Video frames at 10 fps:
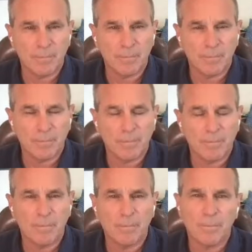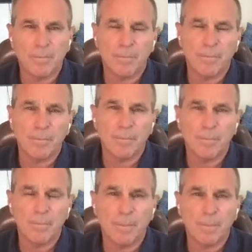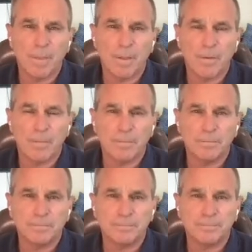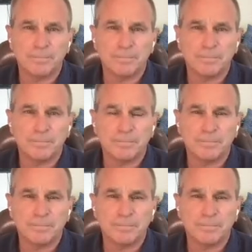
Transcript: This person isn't speaking.